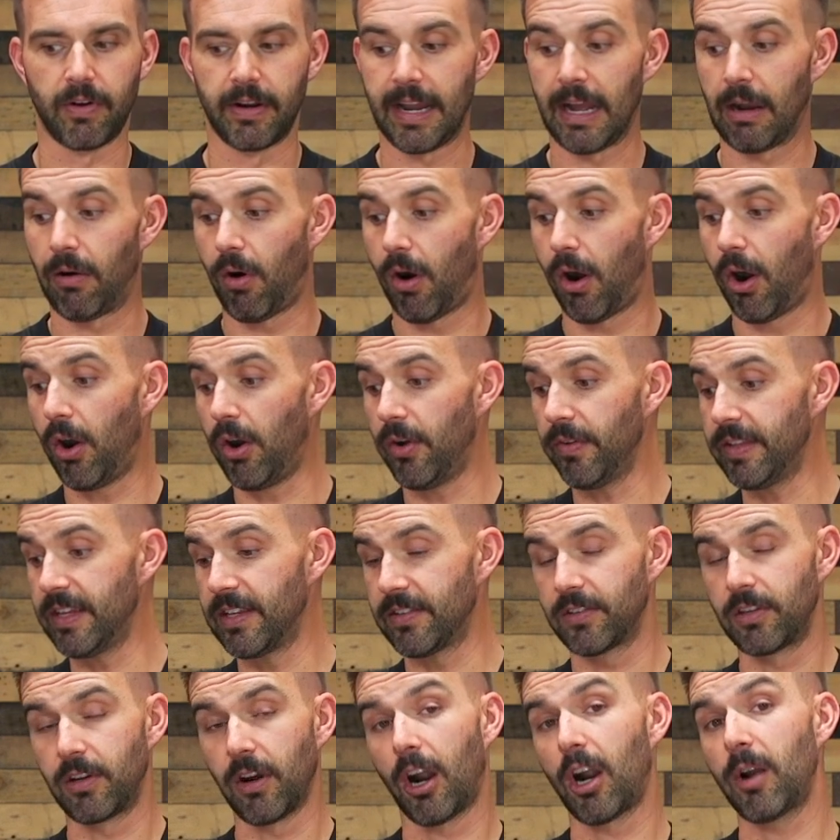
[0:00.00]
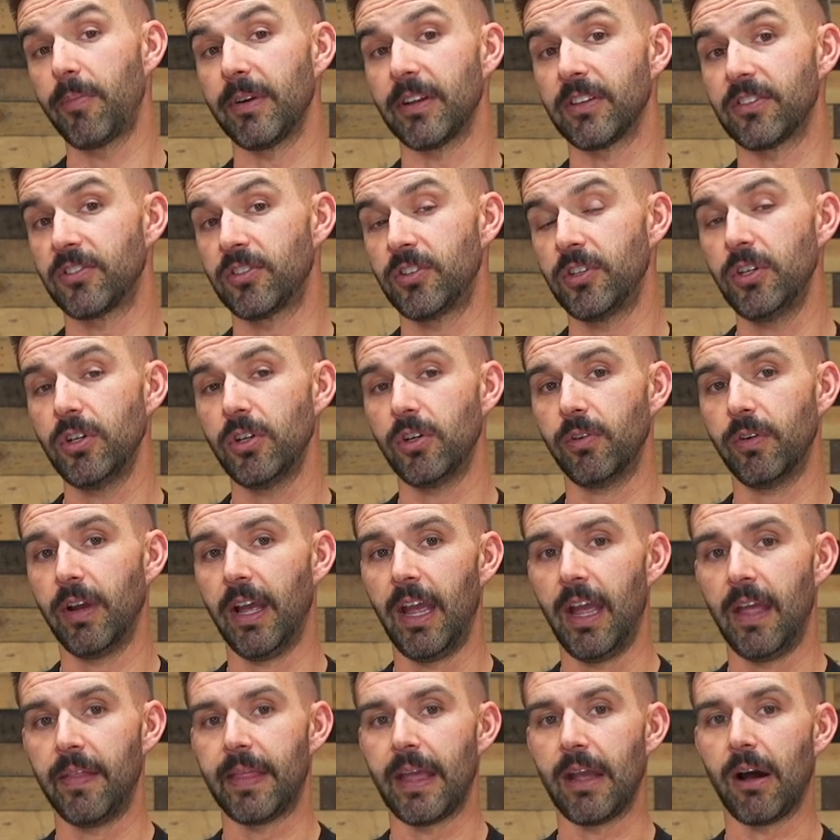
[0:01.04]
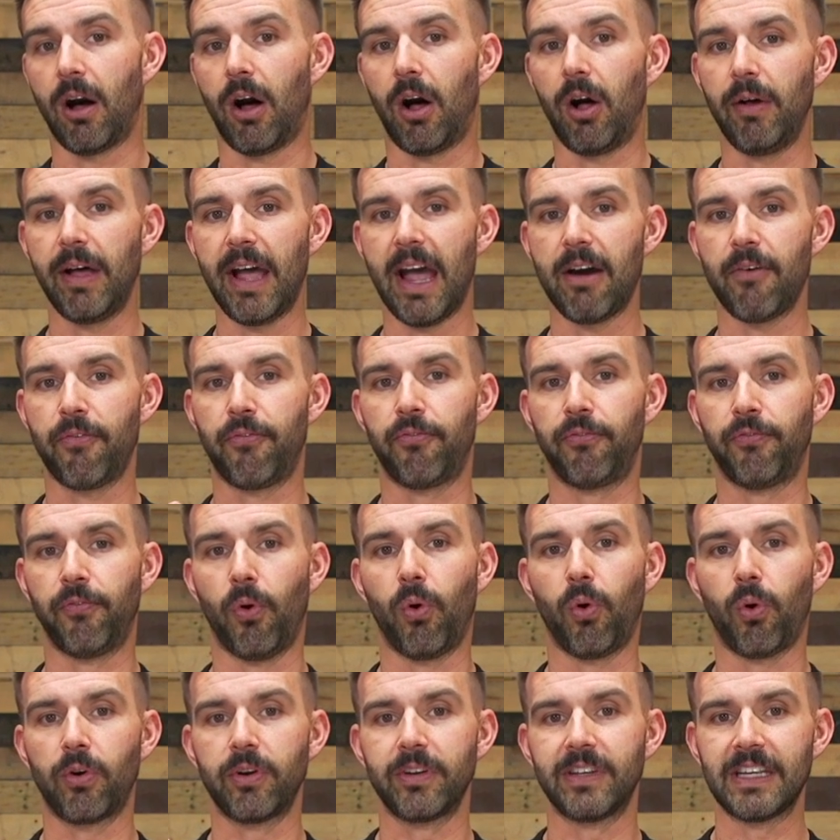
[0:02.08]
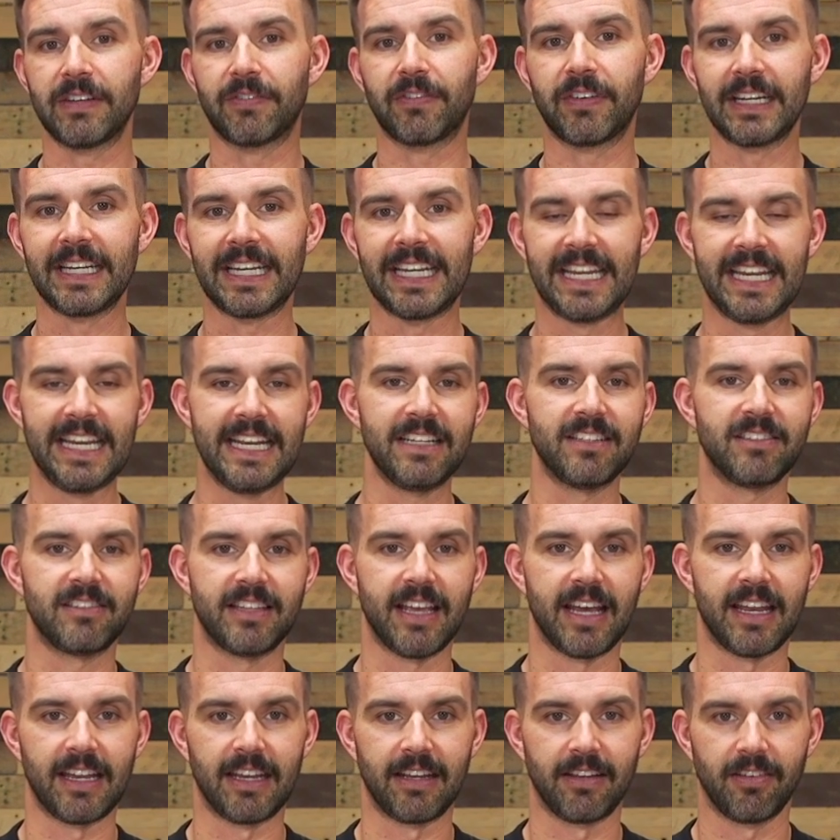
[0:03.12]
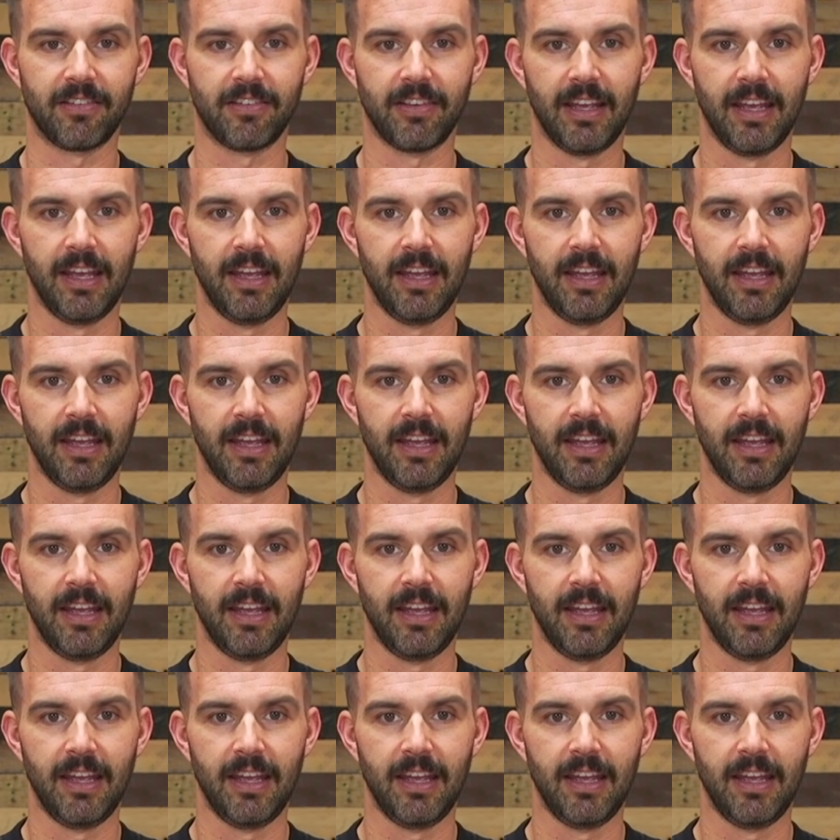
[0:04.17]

Now, all these garments too, they all have four different heat settings.